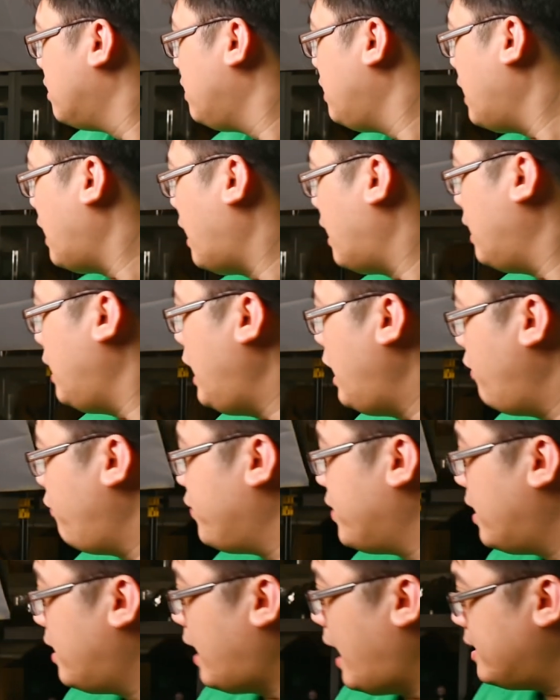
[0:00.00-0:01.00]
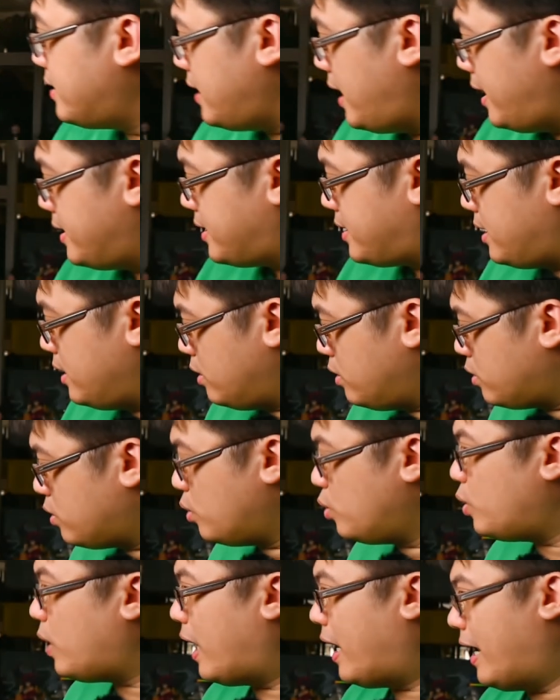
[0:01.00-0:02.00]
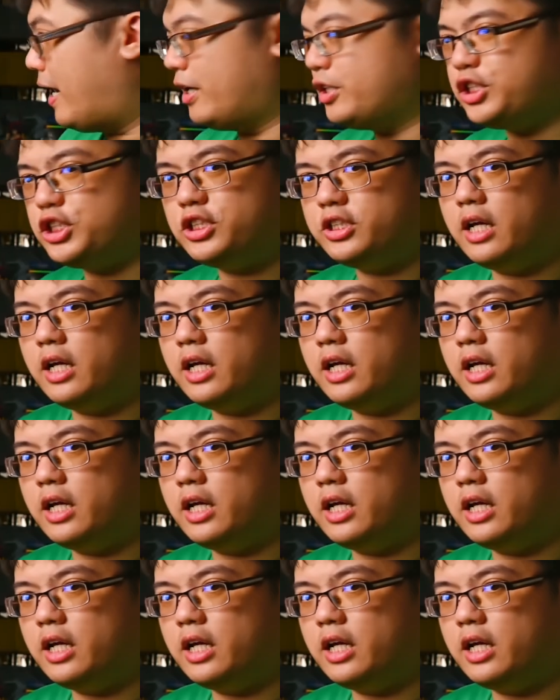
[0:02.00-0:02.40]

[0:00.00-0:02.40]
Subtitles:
Yeah, if the light is still too harsh,